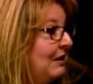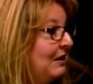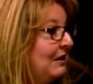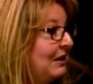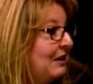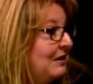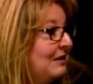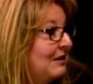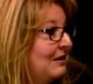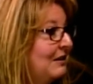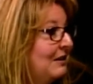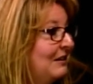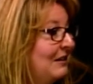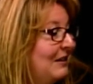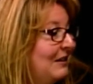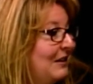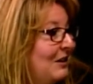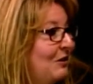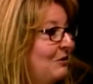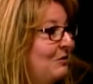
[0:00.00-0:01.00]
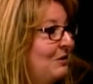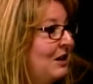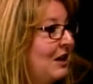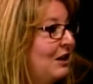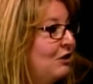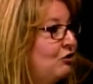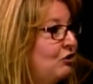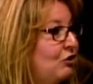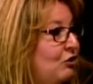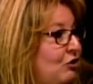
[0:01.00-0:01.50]
that uh, you engage?
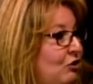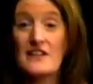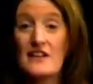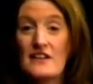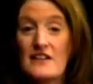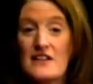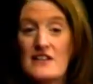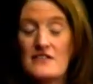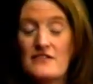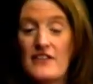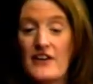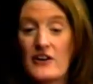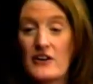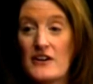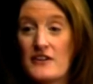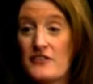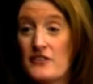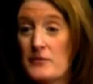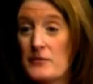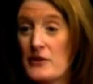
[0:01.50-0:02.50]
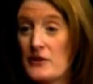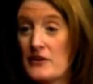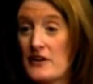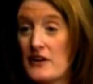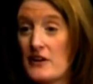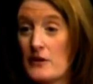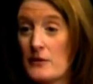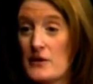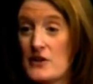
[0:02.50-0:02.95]
We, our CLEs vary from year to year.